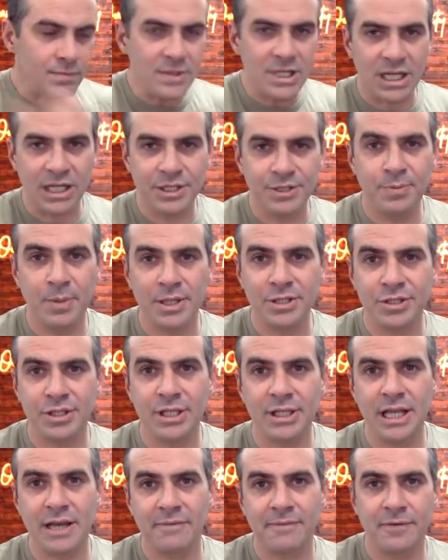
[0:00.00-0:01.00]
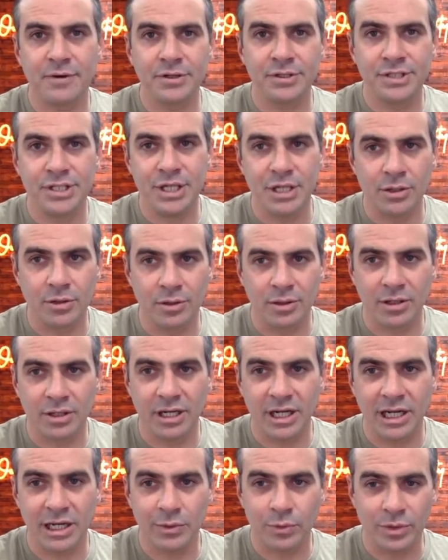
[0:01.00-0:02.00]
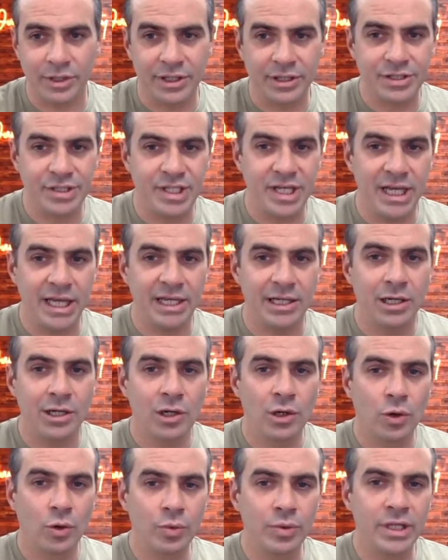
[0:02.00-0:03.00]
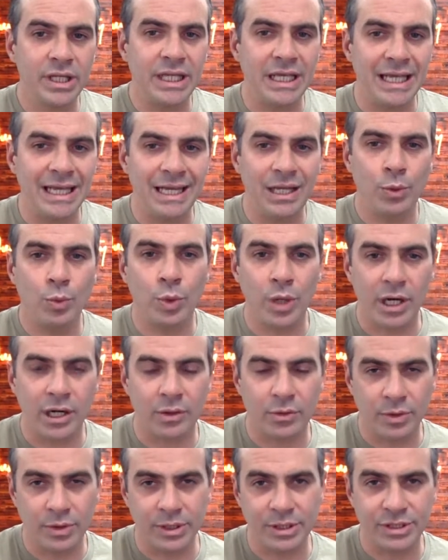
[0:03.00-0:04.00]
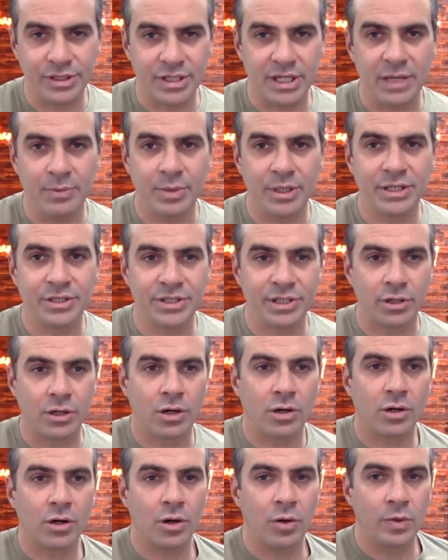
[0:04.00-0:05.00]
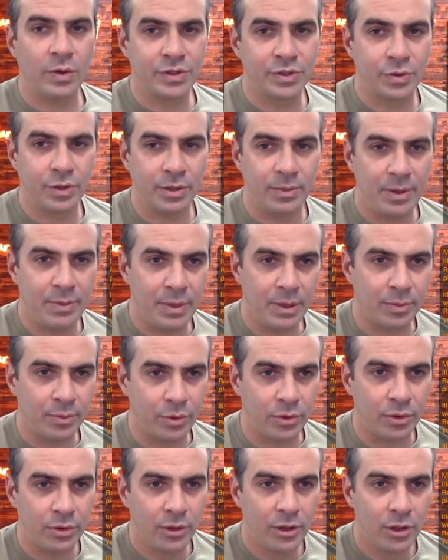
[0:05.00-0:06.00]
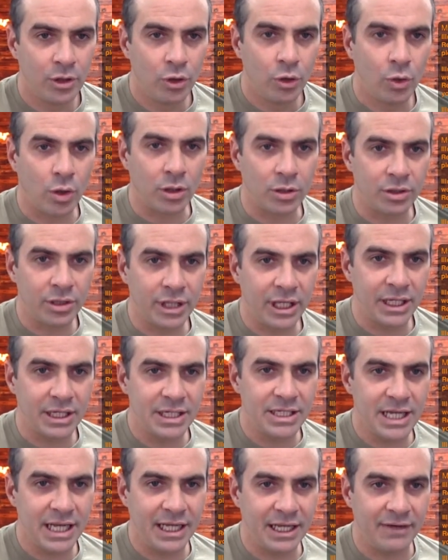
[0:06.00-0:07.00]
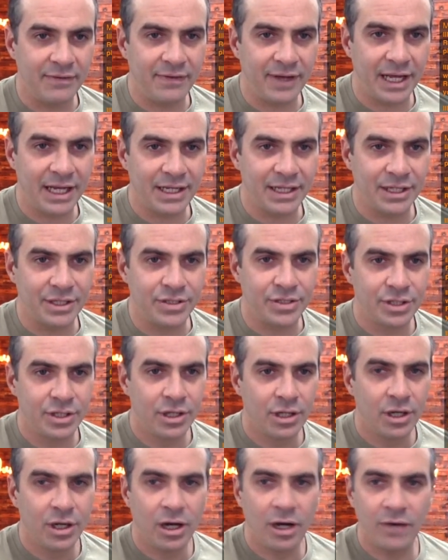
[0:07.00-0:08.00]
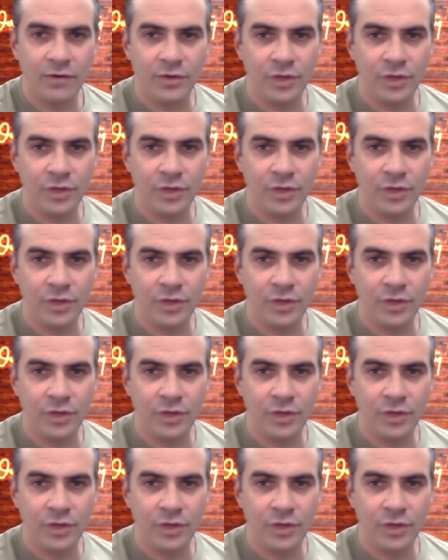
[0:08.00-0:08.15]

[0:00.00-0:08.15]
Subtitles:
especially in that first year in real estate or really anywhere in real estate, because there are always going to be people who are looking to take advantage of